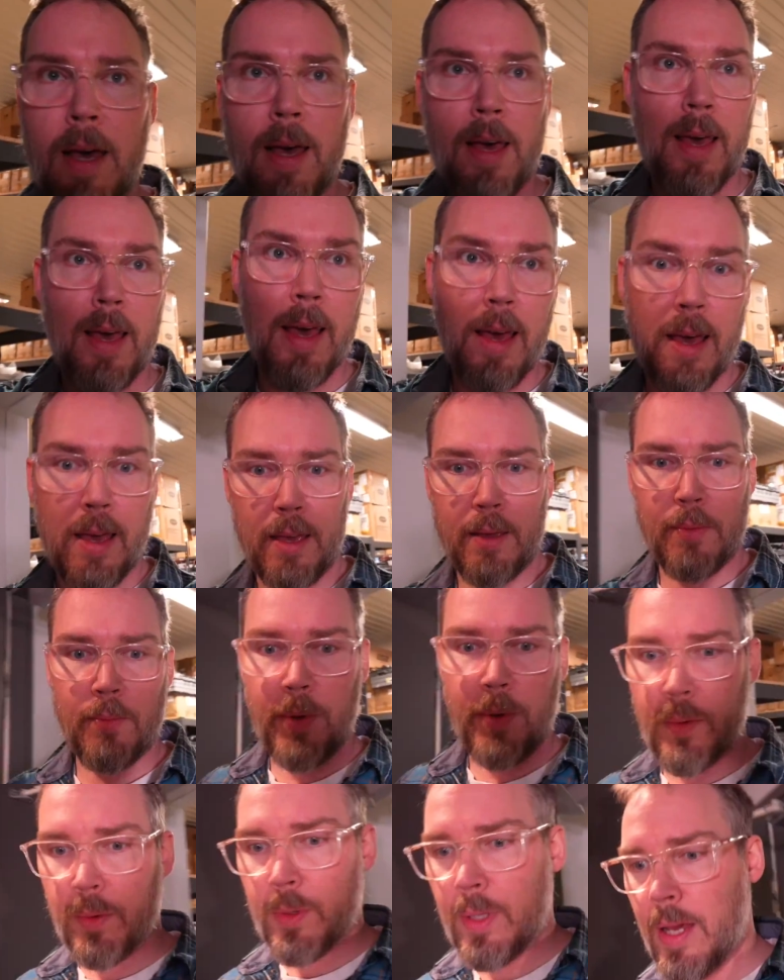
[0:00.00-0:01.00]
hey,
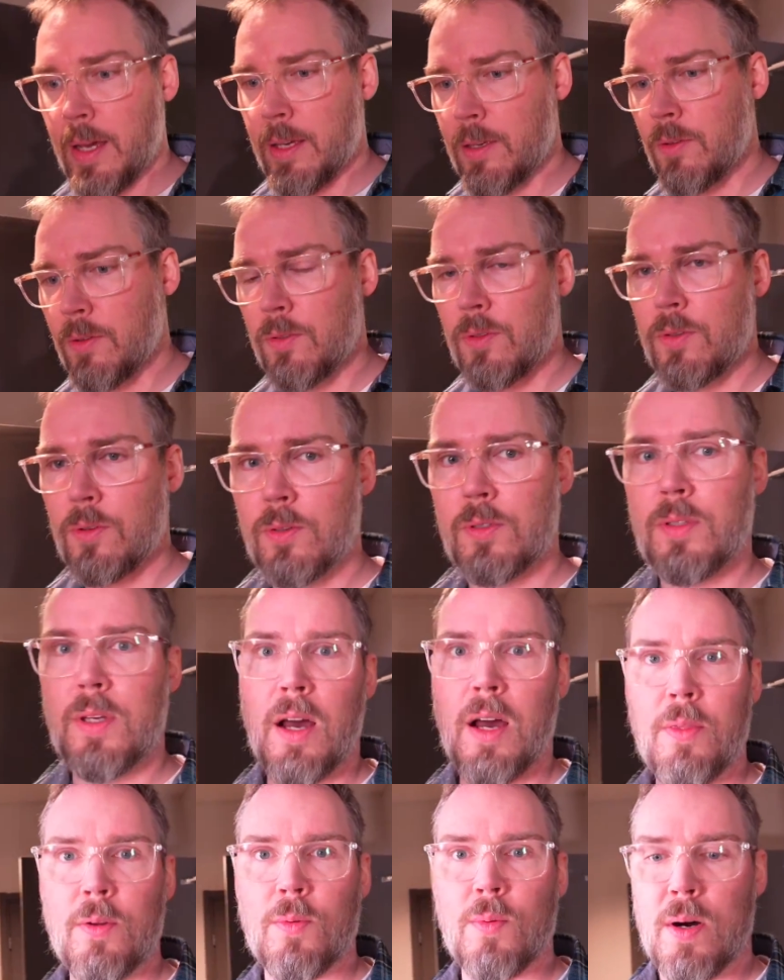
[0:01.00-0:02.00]
we would like you to use the
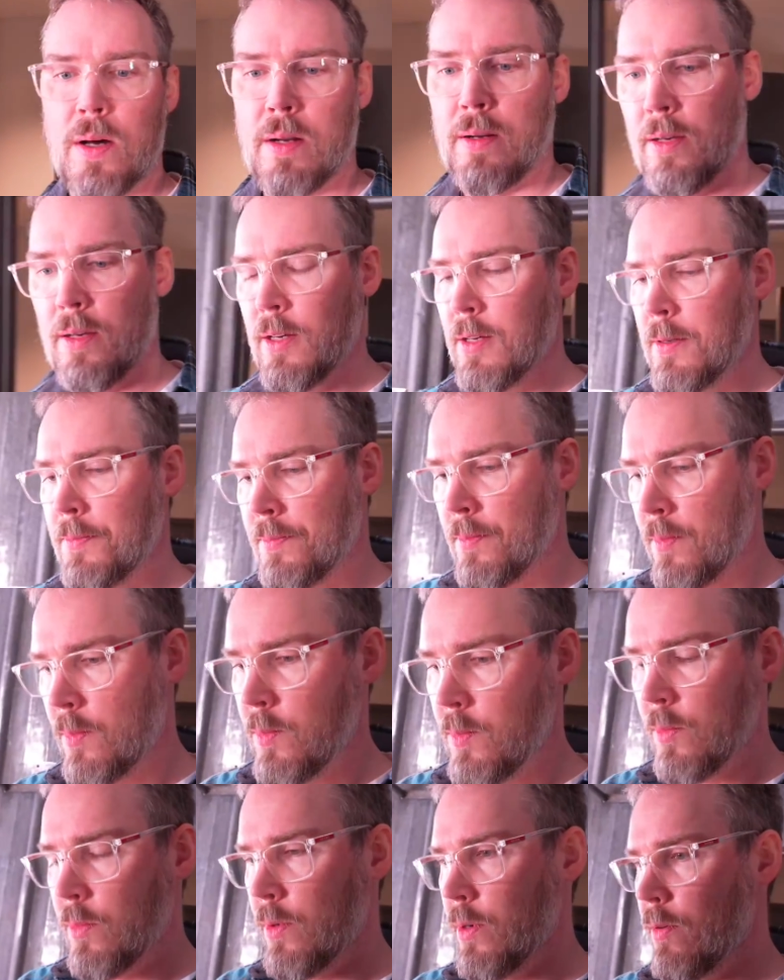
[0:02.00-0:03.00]
other one,
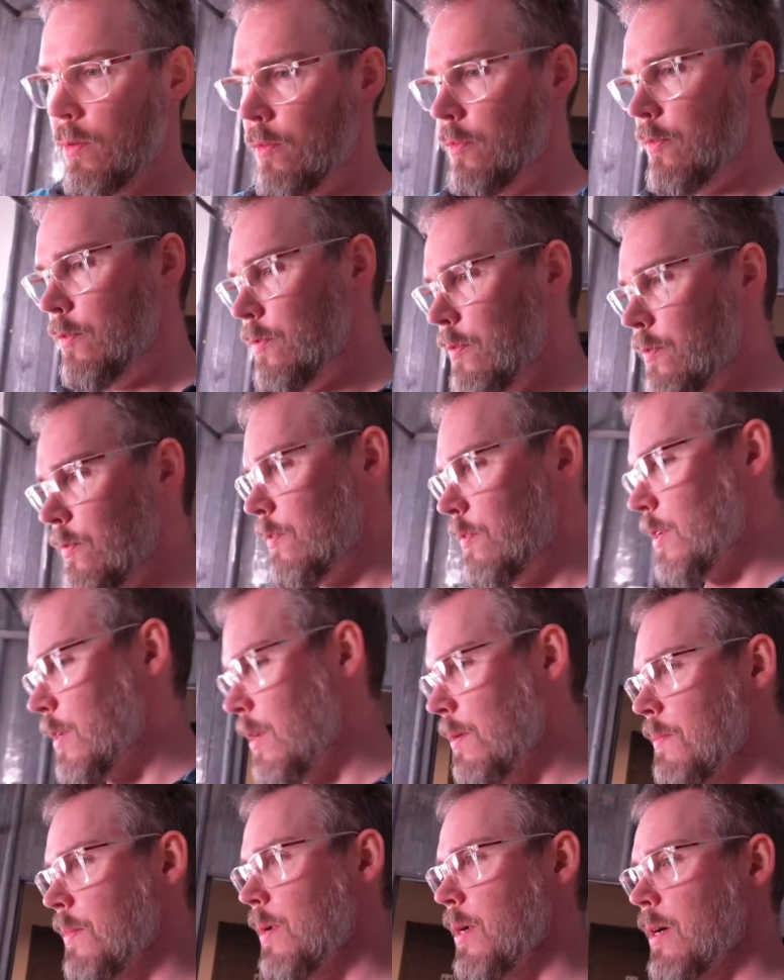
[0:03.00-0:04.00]
we'll
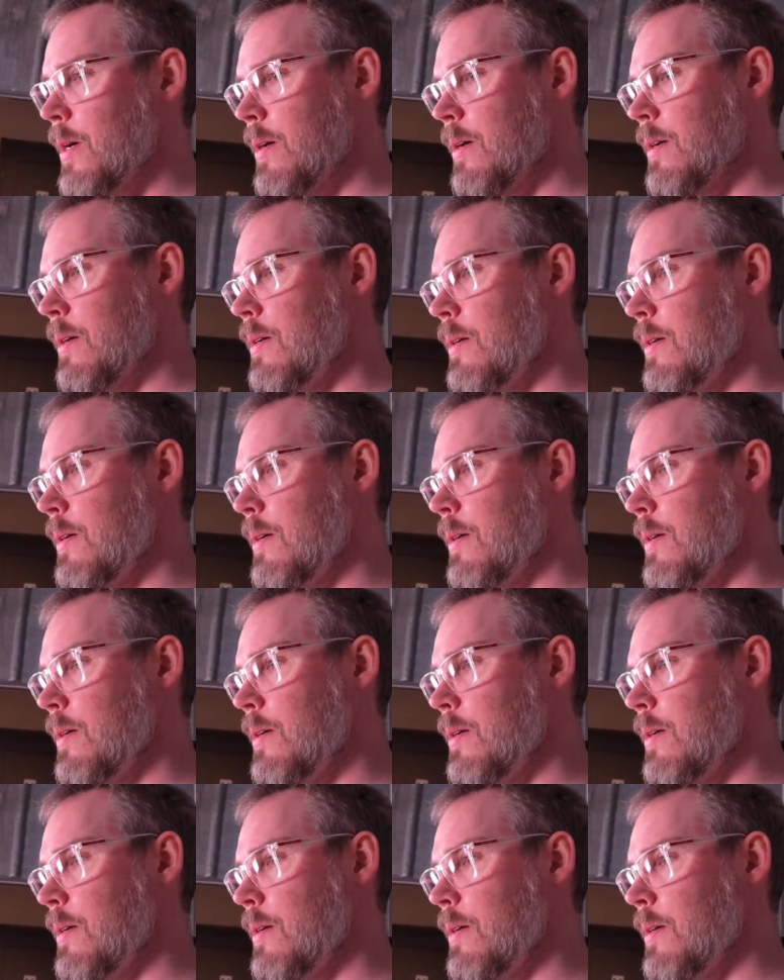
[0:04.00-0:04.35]
fucking buy